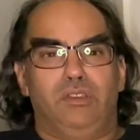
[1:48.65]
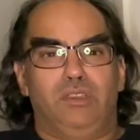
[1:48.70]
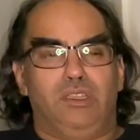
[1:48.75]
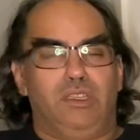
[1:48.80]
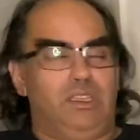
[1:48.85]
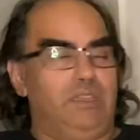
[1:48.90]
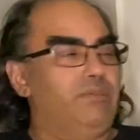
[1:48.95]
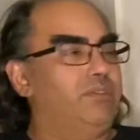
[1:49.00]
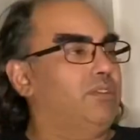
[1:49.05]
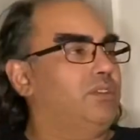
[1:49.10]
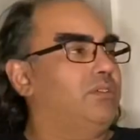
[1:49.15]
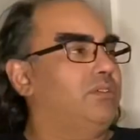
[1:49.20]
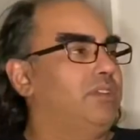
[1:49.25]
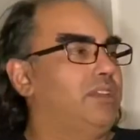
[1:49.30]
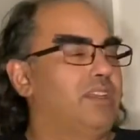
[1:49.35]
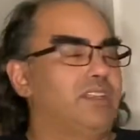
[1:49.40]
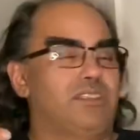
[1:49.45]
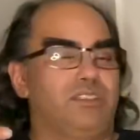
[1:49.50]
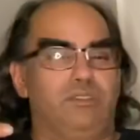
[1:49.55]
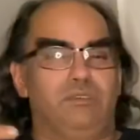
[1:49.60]
Even though,
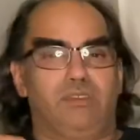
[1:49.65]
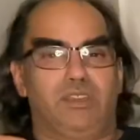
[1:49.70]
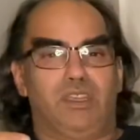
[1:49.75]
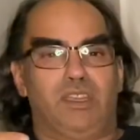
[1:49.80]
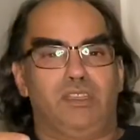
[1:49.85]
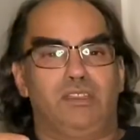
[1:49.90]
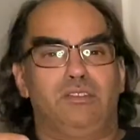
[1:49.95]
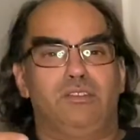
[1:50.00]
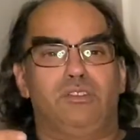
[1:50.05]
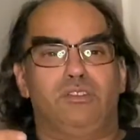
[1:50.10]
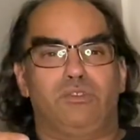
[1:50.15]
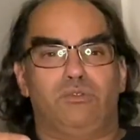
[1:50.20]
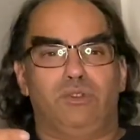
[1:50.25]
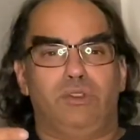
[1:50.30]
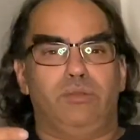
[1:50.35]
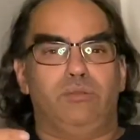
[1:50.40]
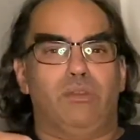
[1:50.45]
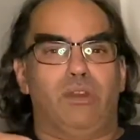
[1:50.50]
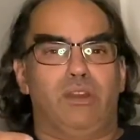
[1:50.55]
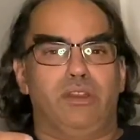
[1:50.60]
yes, you can
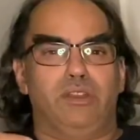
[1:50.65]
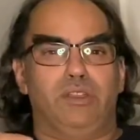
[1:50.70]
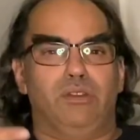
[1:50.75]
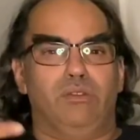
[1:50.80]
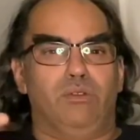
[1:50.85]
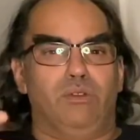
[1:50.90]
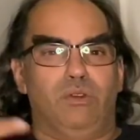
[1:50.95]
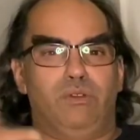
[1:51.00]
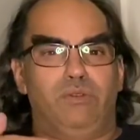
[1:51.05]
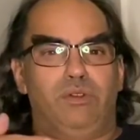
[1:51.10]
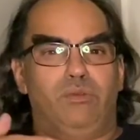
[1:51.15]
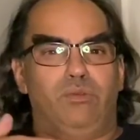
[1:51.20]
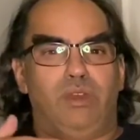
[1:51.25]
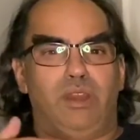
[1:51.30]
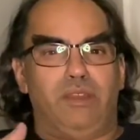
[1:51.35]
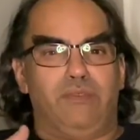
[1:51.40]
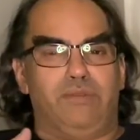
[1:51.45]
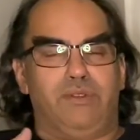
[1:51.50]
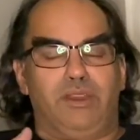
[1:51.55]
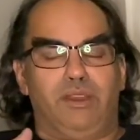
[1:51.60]
stream audio over
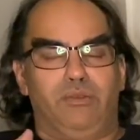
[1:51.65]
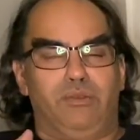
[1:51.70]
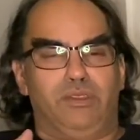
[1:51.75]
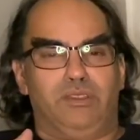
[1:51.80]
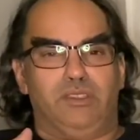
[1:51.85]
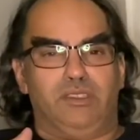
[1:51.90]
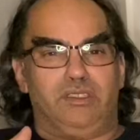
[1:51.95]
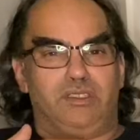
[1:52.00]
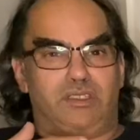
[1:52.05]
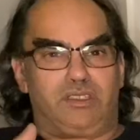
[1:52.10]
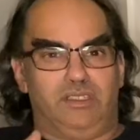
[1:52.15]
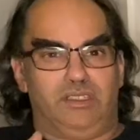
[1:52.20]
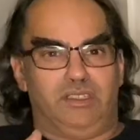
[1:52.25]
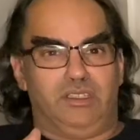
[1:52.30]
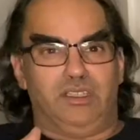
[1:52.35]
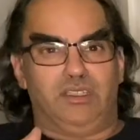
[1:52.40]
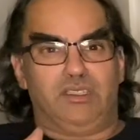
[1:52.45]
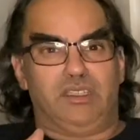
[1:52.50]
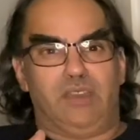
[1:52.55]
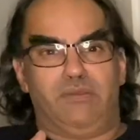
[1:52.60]
Wi-Fi with this because it
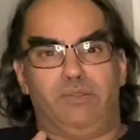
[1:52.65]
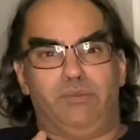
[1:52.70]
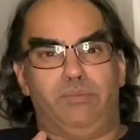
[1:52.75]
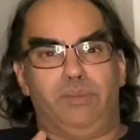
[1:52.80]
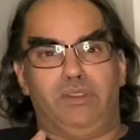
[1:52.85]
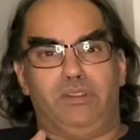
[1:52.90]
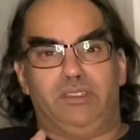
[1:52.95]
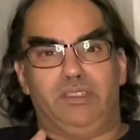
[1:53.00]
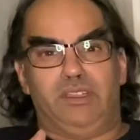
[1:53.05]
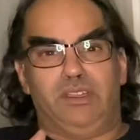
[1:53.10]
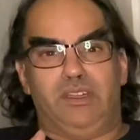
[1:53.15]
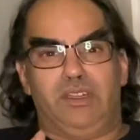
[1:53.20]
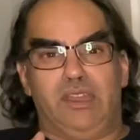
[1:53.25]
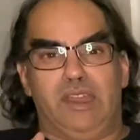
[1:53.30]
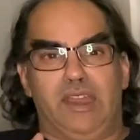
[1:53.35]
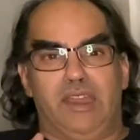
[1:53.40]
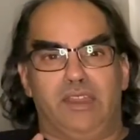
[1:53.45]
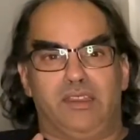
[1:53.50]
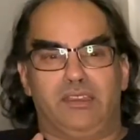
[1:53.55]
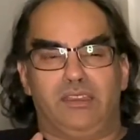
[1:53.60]
does have a built-in
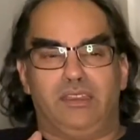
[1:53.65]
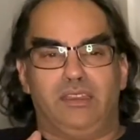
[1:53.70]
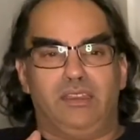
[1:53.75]
DAC.